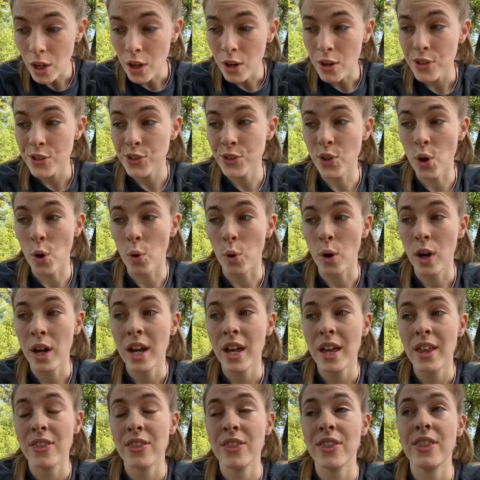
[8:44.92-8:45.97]
So,
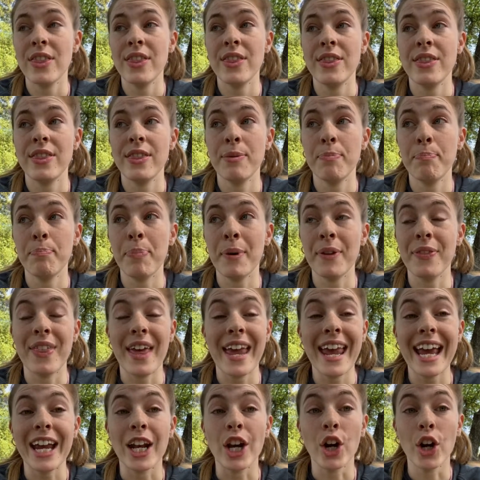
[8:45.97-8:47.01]
but
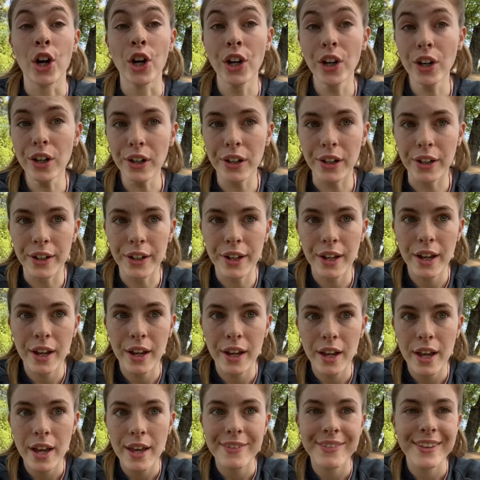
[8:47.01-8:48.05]
they heard
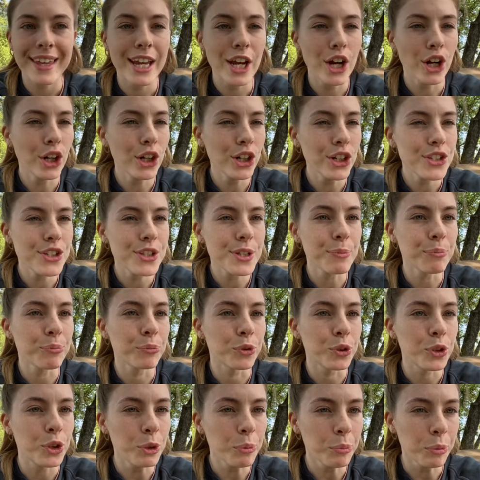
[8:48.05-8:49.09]
some
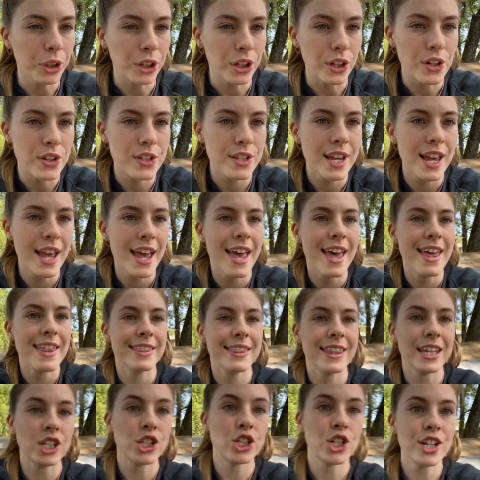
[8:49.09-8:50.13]
rumors
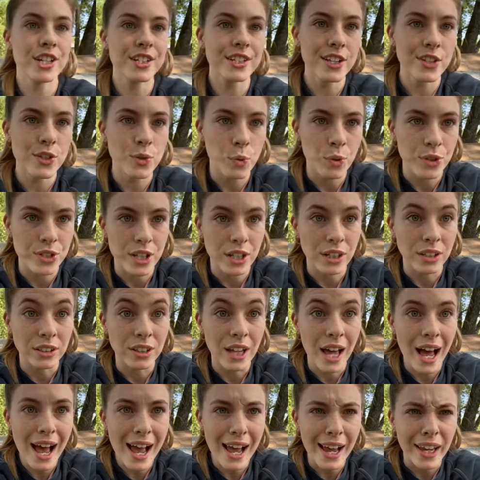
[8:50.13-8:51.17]
that Jesus was
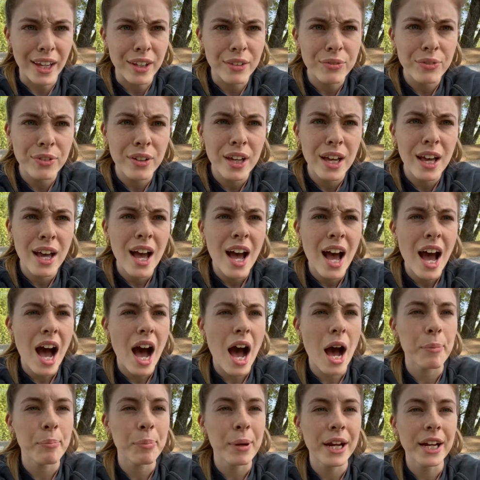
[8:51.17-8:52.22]
alive.
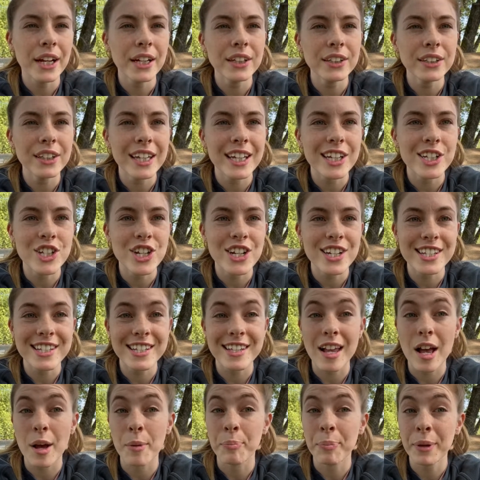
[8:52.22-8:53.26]
Apparently, Jesus
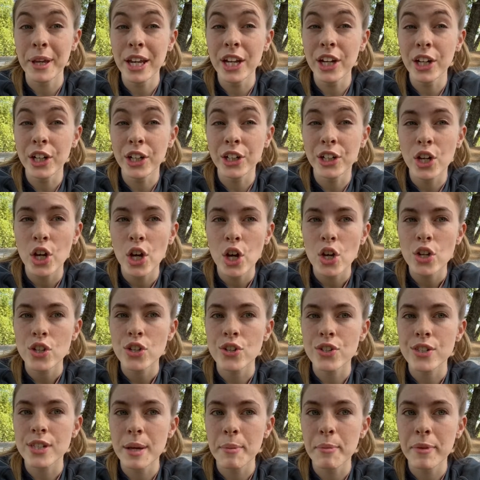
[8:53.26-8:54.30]
appeared
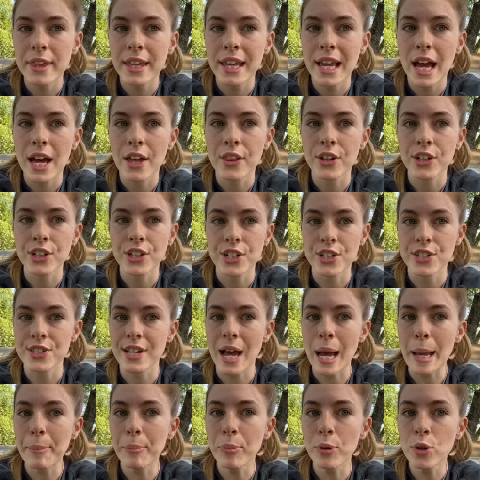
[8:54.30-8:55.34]
to some of the other
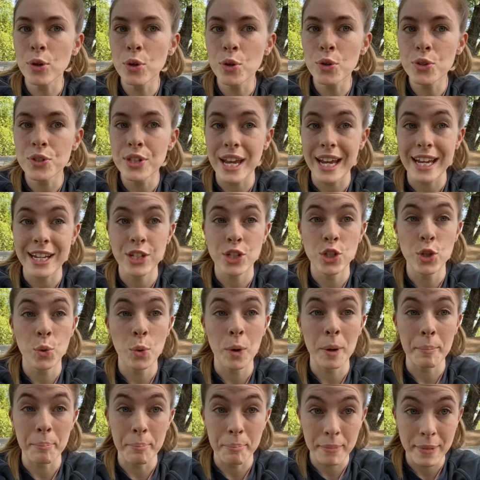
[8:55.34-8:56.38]
disciples and
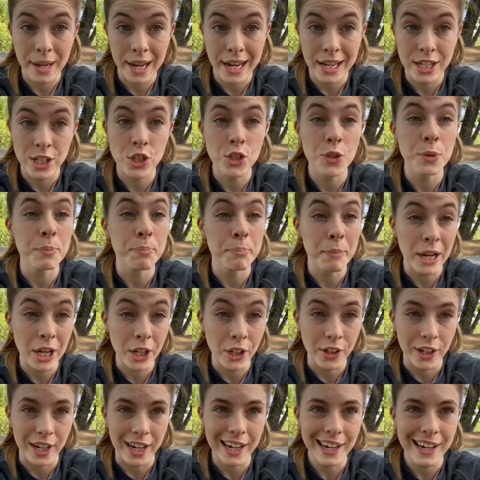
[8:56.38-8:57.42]
to
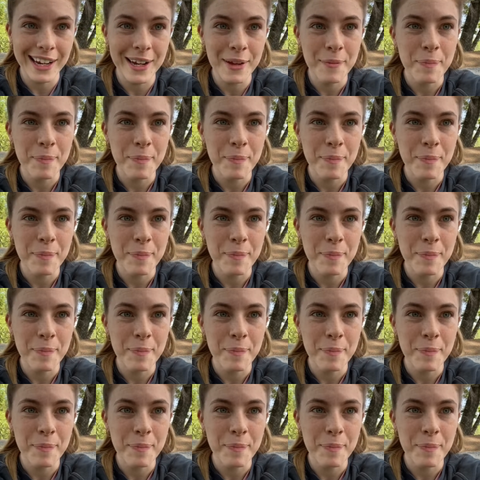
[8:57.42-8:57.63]
Mary.